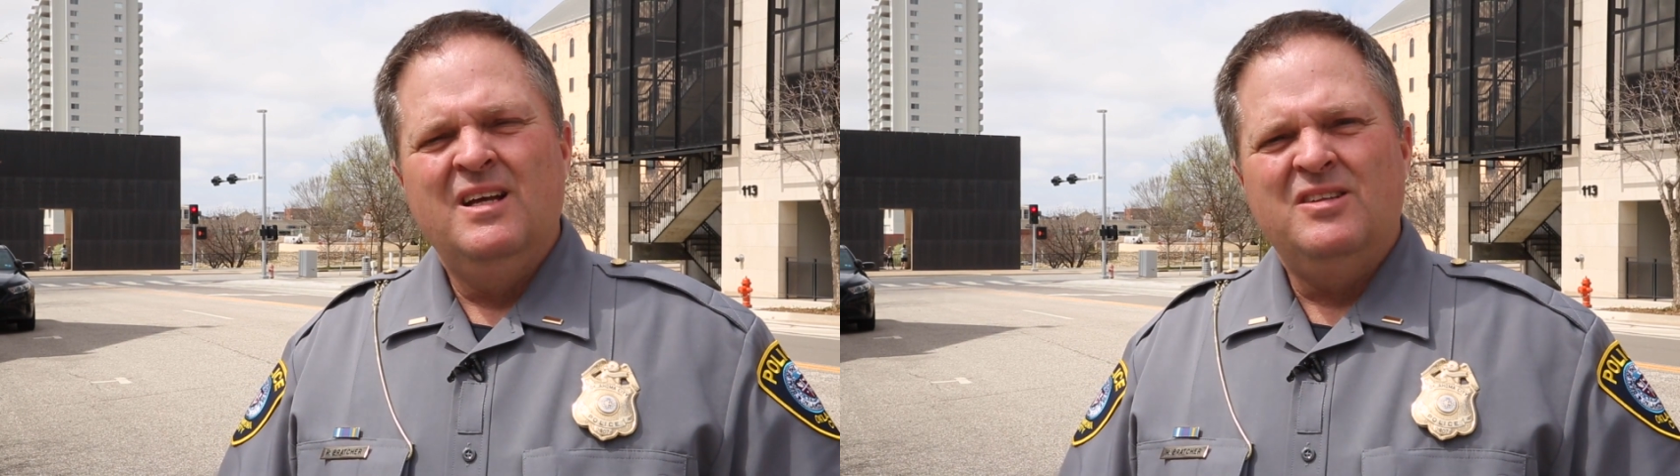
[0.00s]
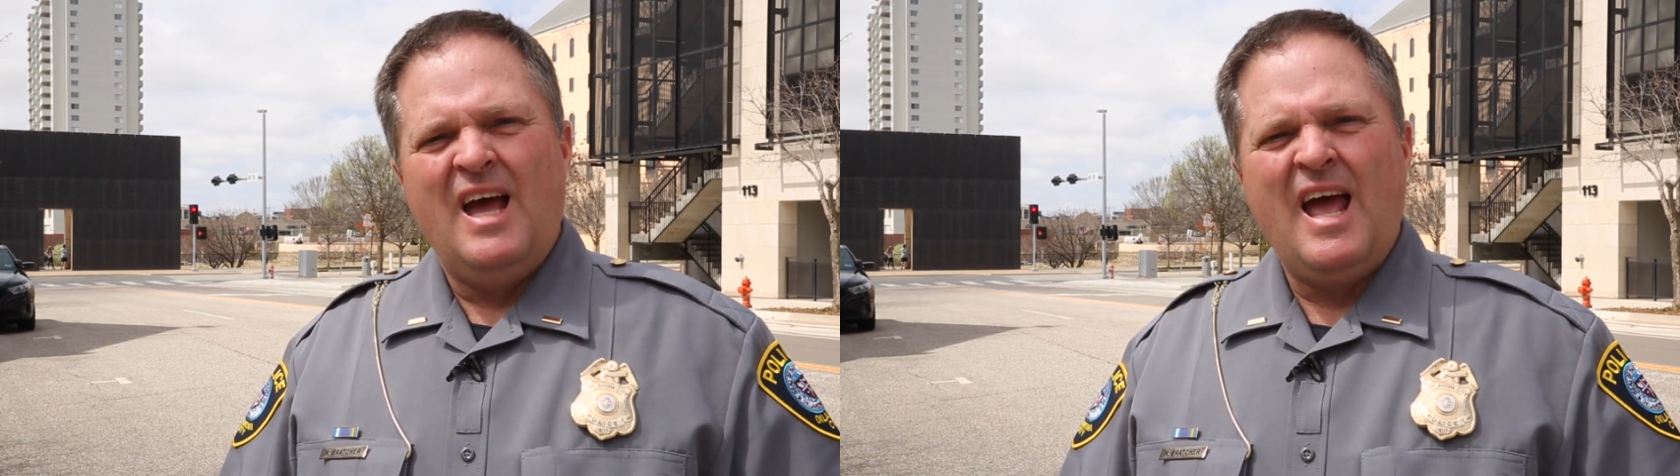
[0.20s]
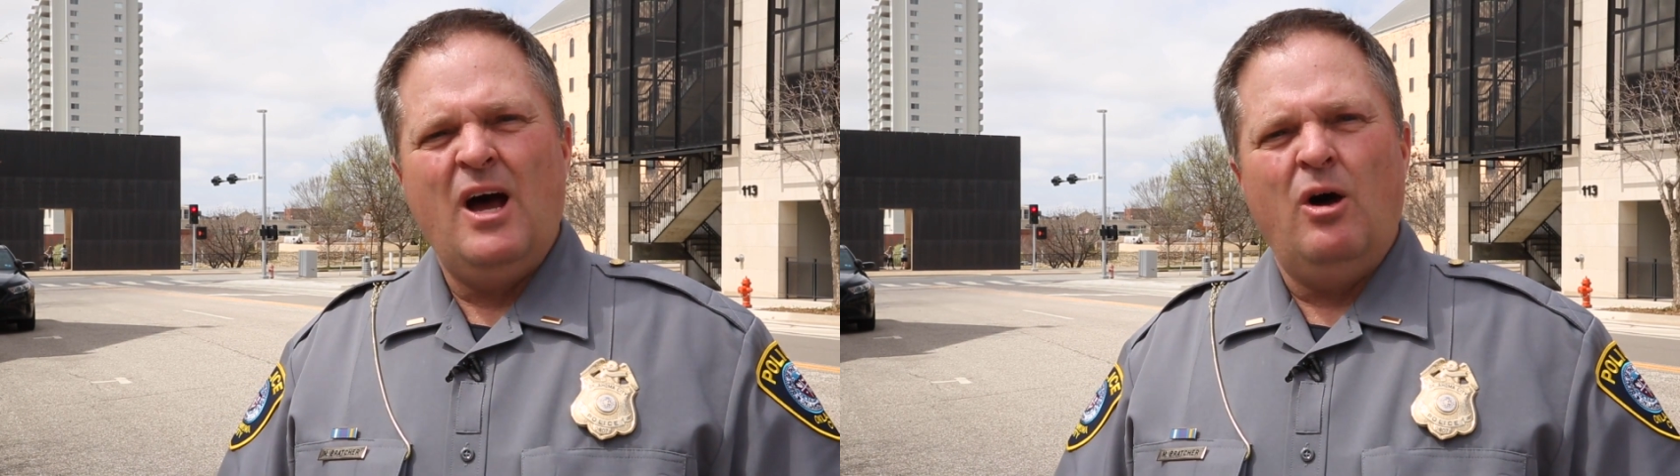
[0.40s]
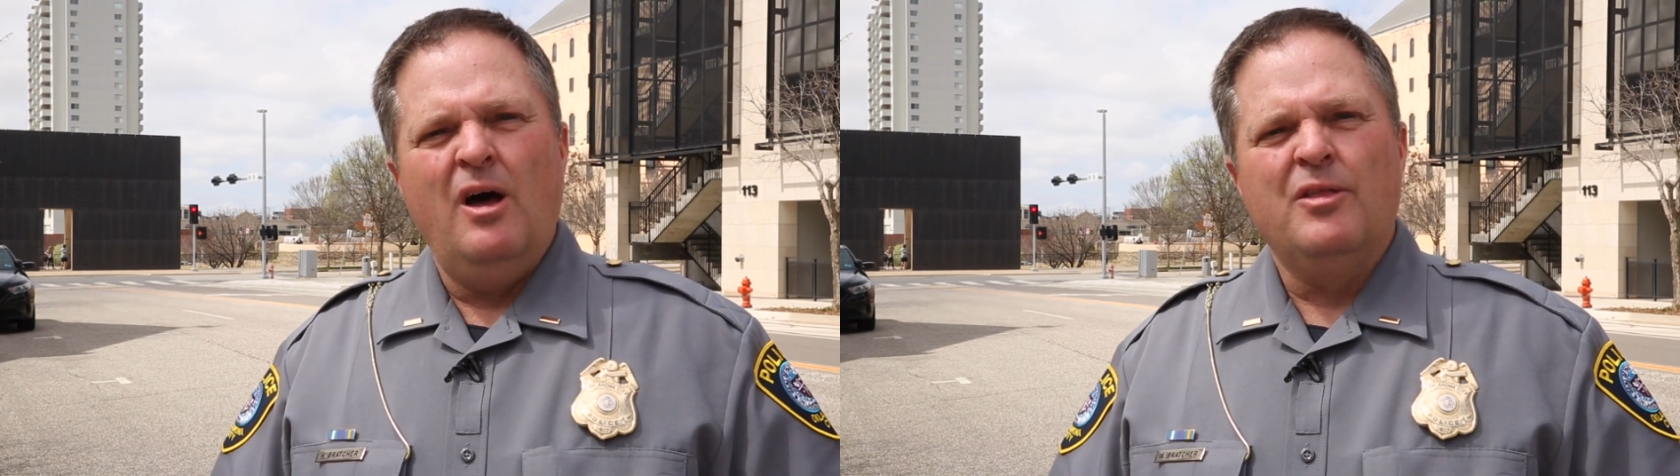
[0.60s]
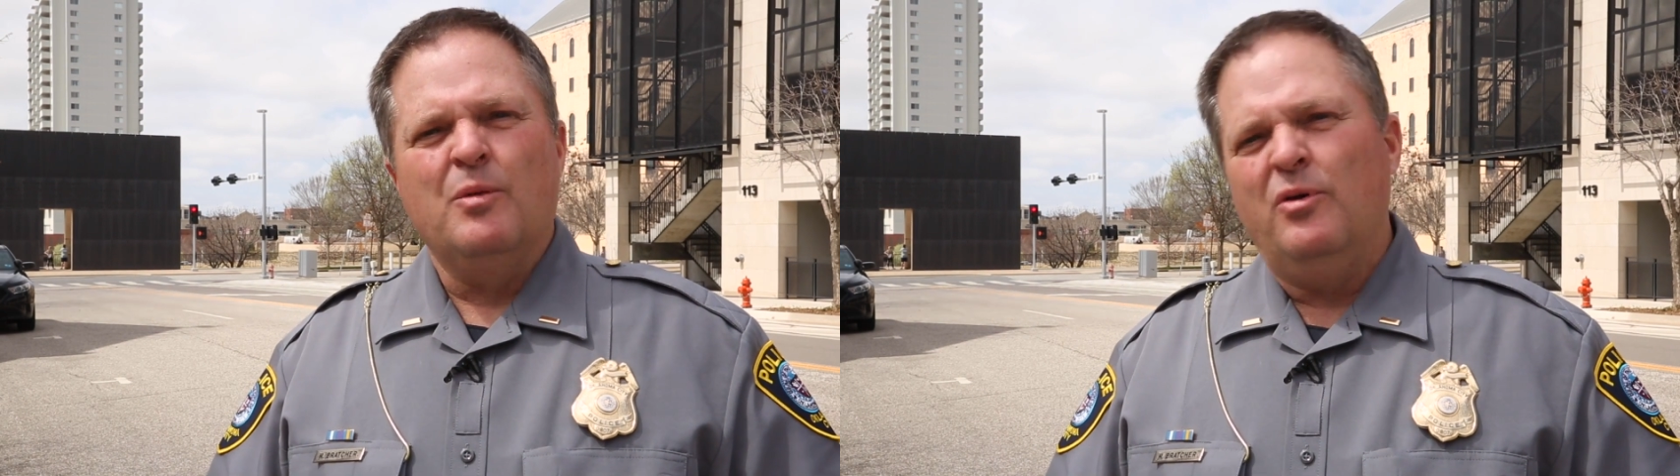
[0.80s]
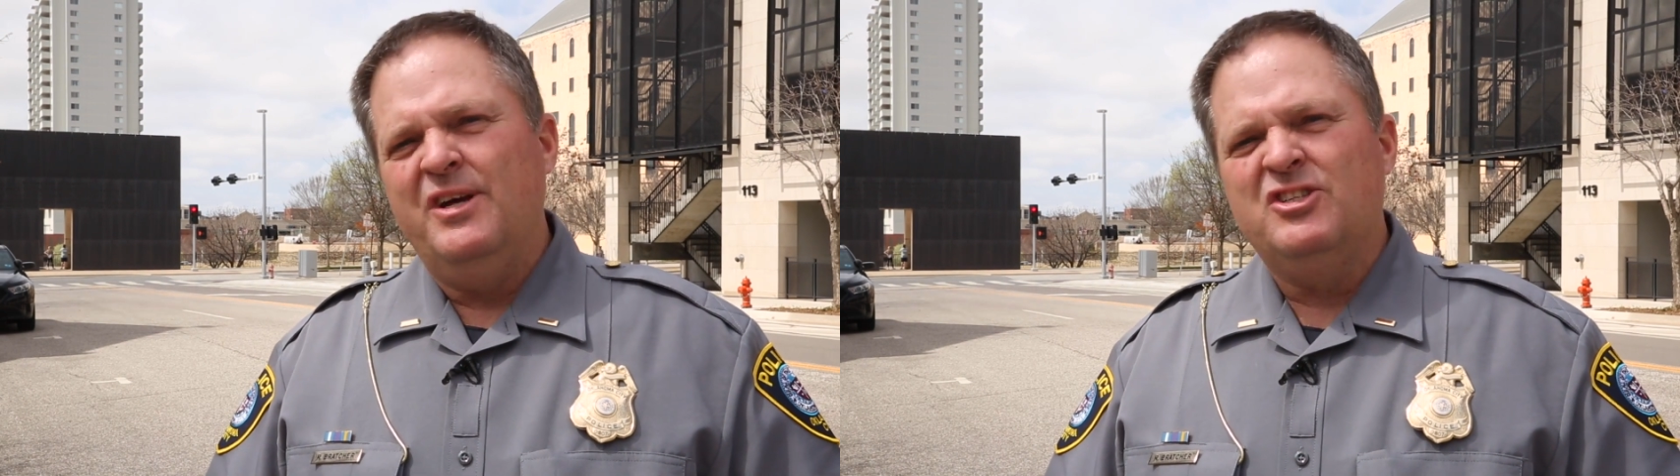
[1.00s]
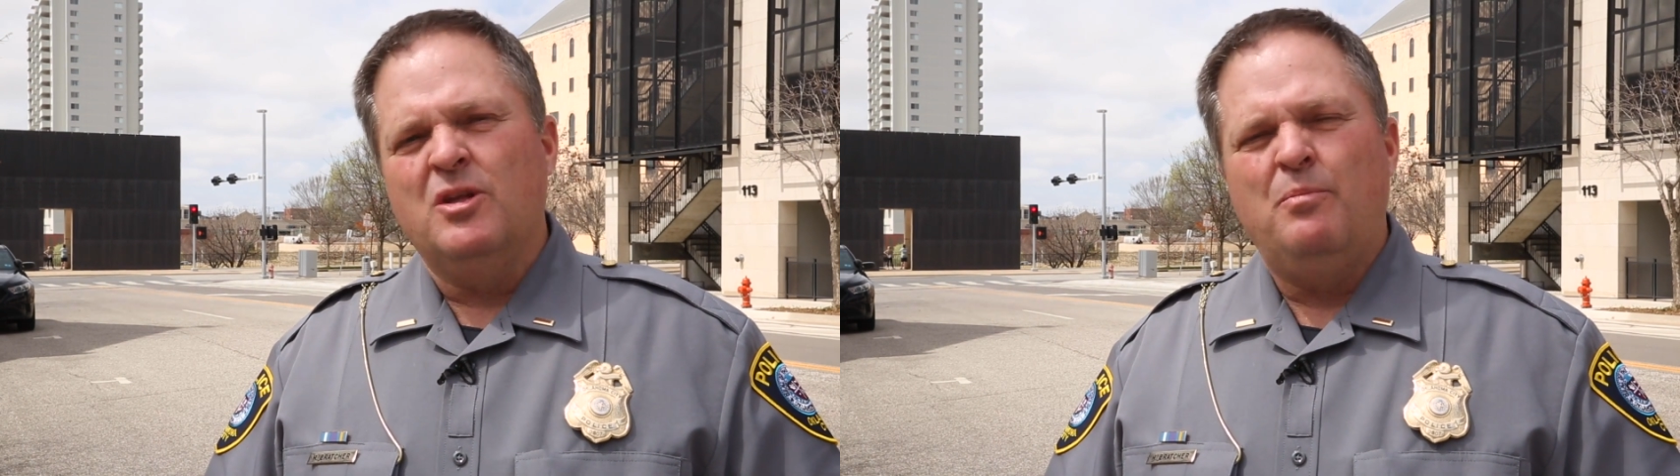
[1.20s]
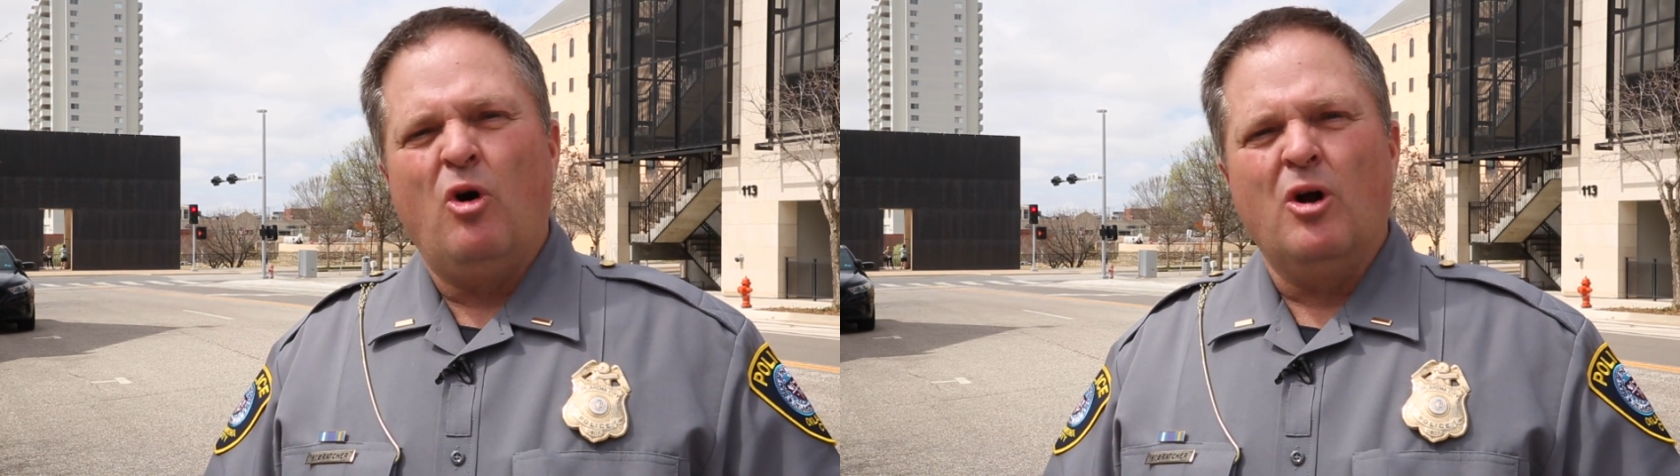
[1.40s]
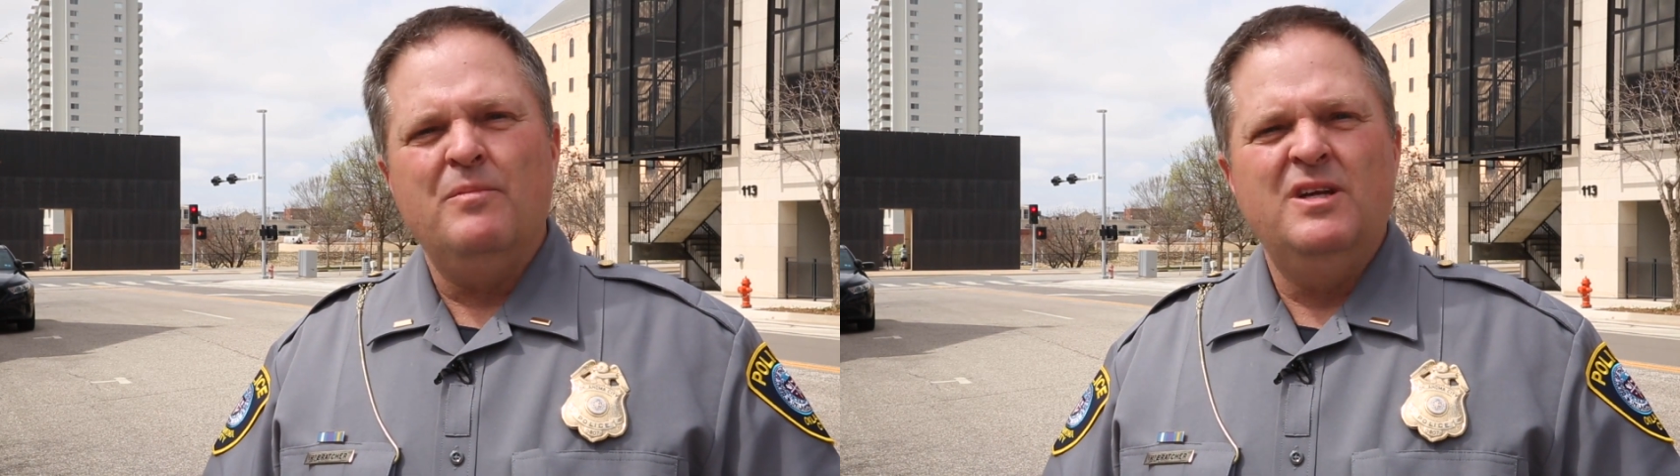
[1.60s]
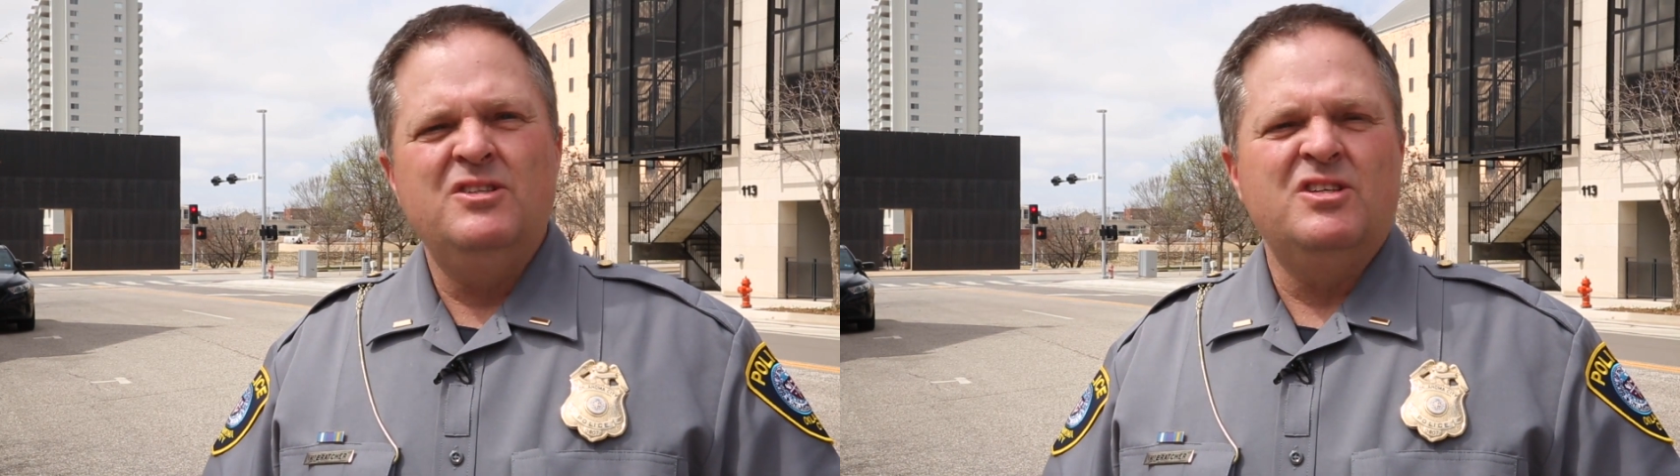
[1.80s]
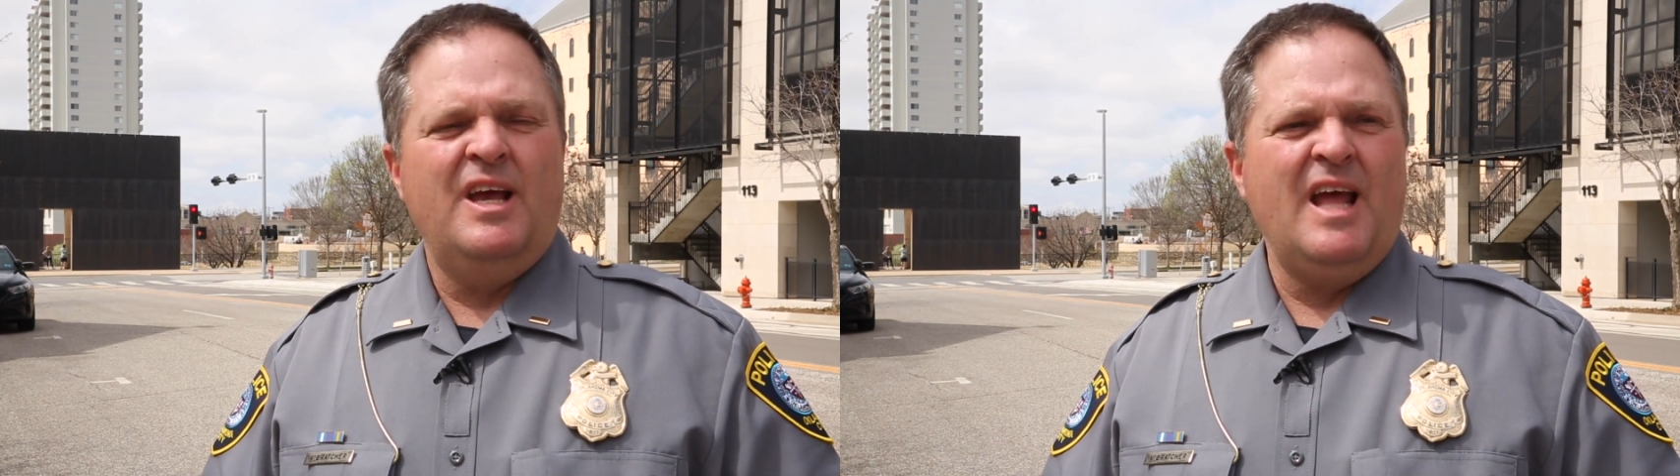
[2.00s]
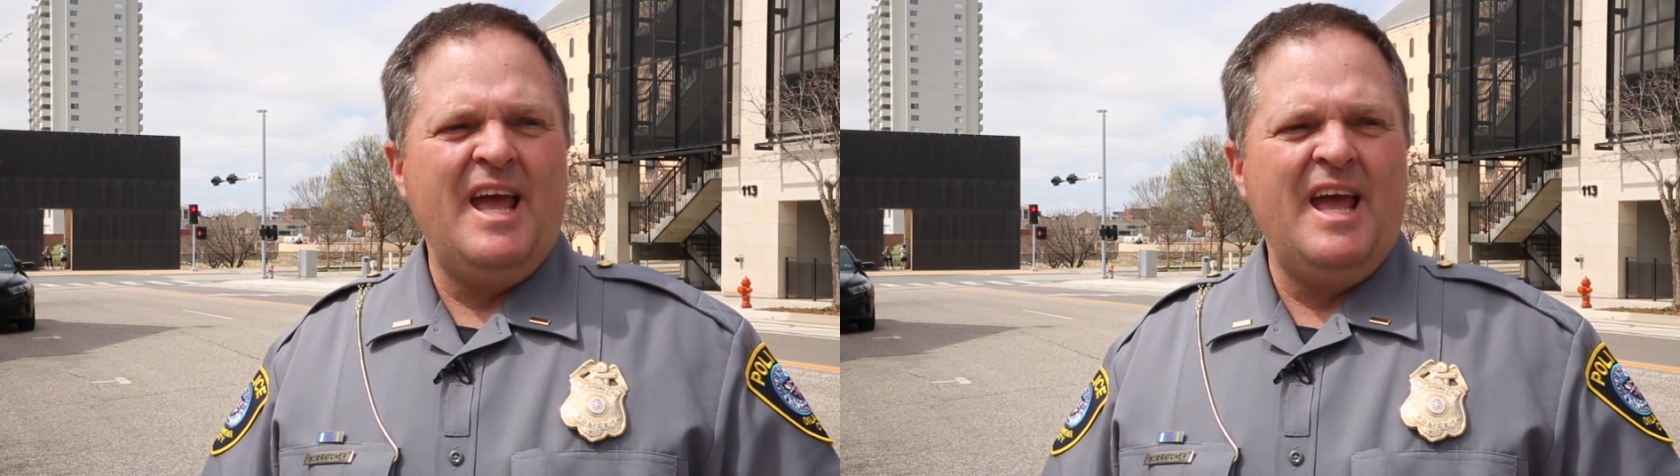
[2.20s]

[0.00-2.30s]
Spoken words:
to how other police departments and